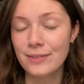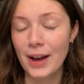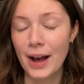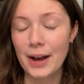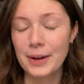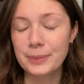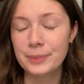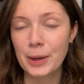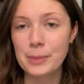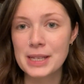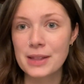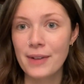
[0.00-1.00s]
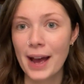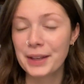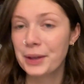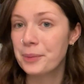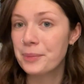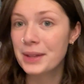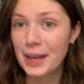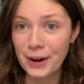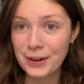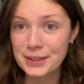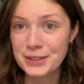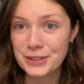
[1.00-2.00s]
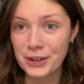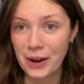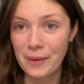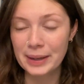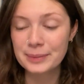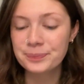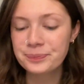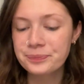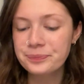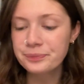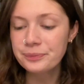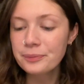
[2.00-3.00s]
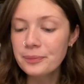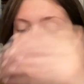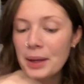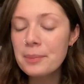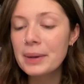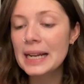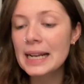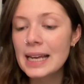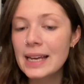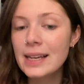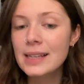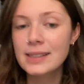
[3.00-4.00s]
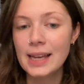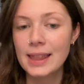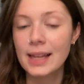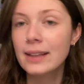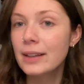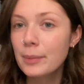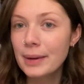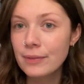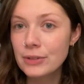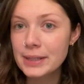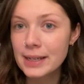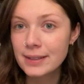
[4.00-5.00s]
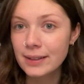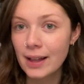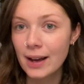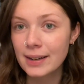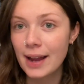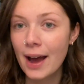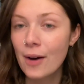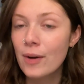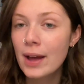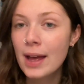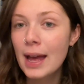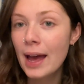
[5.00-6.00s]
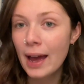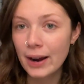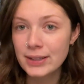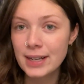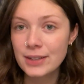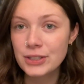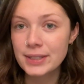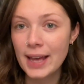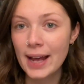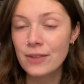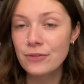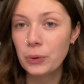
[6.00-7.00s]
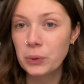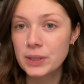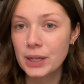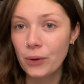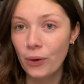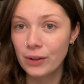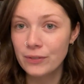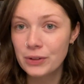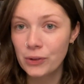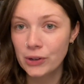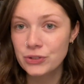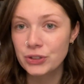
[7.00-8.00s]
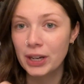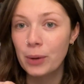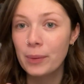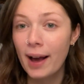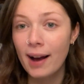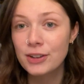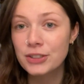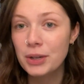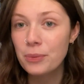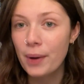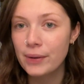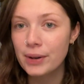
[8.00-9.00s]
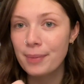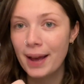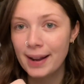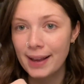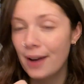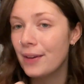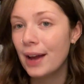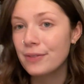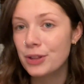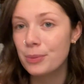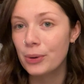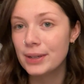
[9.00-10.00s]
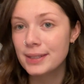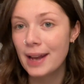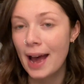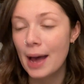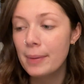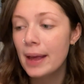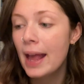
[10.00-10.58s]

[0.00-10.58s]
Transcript: um, I almost said the vacuum, the air conditioner going. But it is, I think, a little bit after 6 o'clock now. Harris and I just sat and folded all of the laundry. We actually wound up heading out after the boys' nap